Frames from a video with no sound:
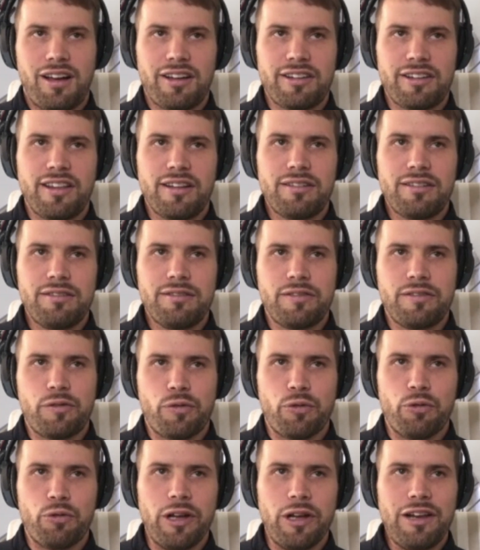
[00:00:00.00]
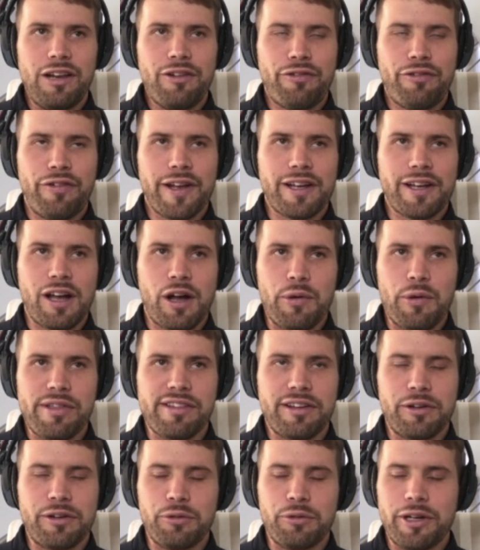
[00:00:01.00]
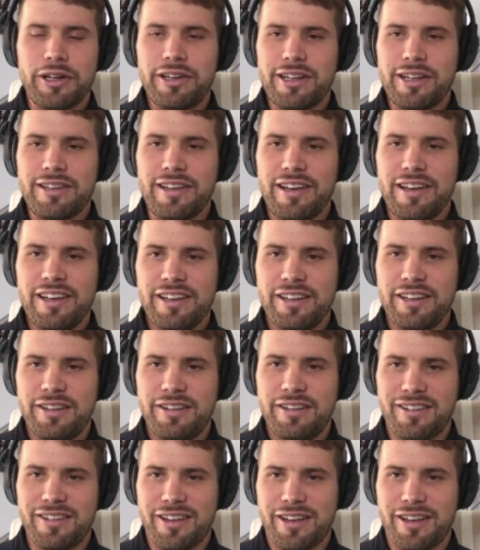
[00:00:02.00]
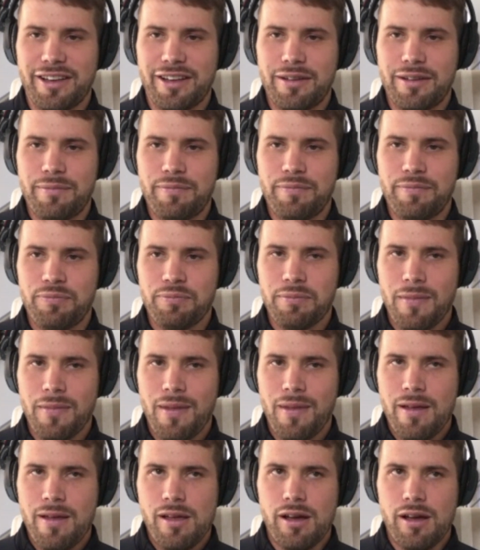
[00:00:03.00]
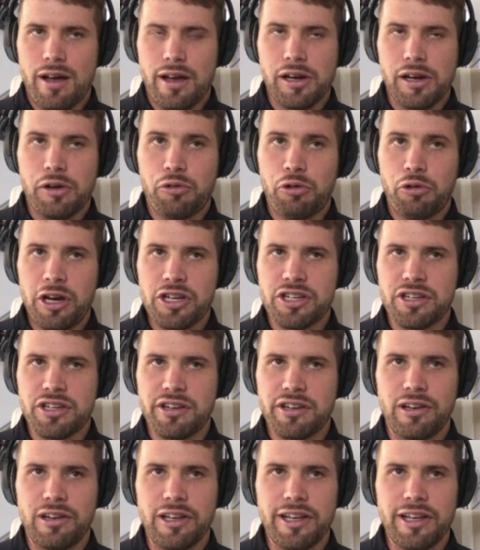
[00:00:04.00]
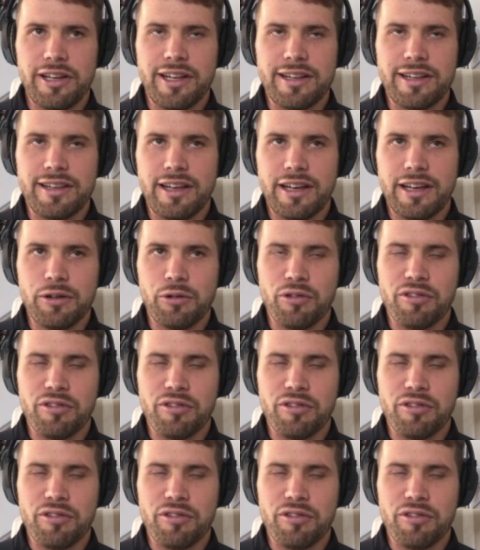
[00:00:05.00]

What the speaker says: I didn't really think I was going to win that day. I had a crash earlier that day